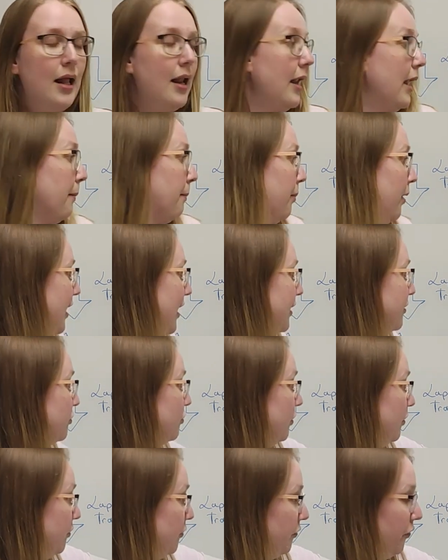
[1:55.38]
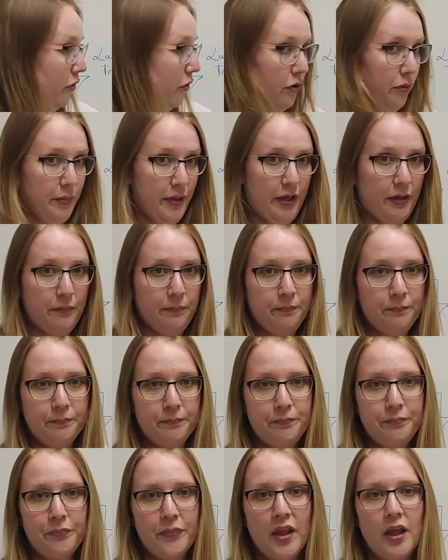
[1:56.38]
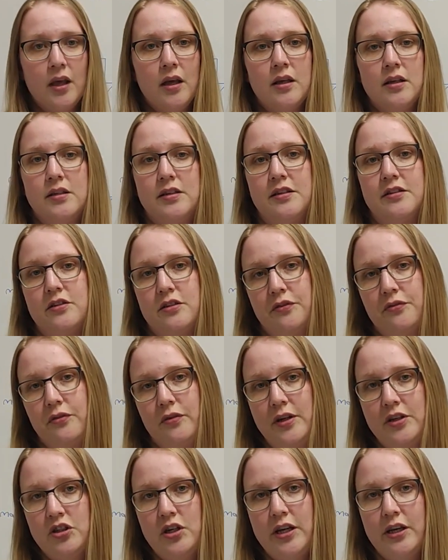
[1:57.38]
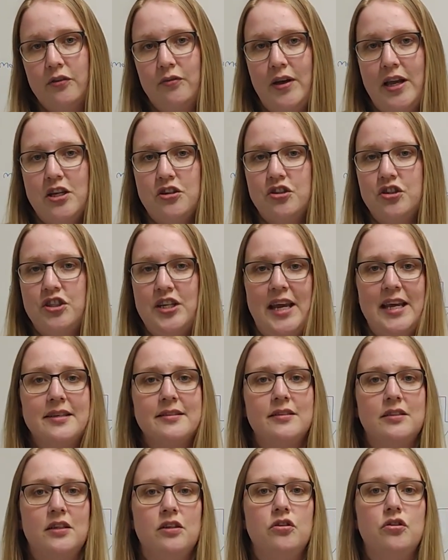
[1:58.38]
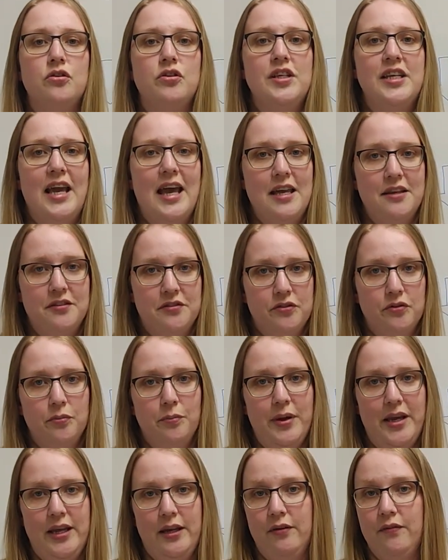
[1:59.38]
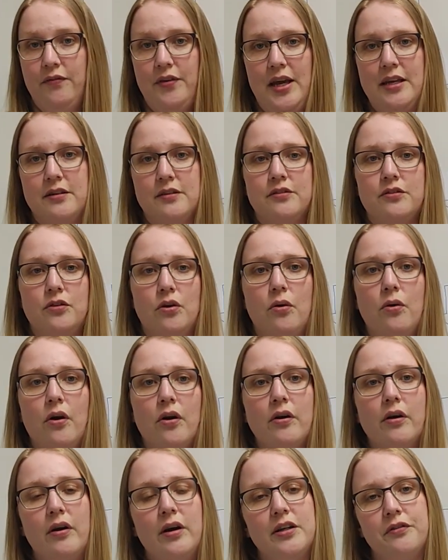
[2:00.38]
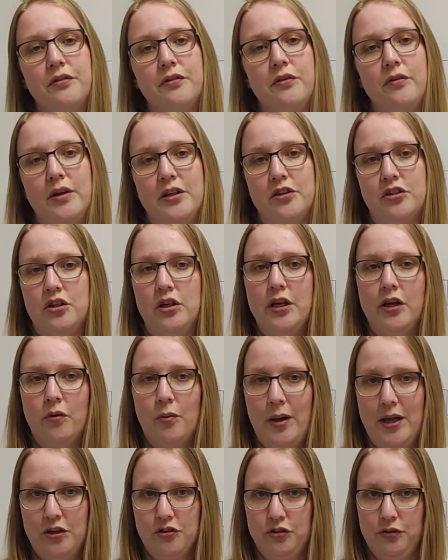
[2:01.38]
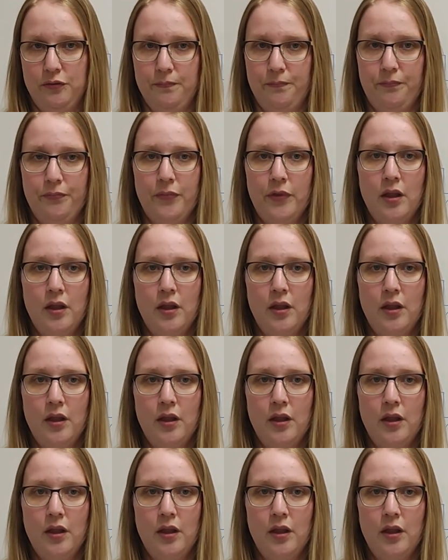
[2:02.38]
Laplace transforming this differential equation takes it into the S domain, where it is no longer a differential equation.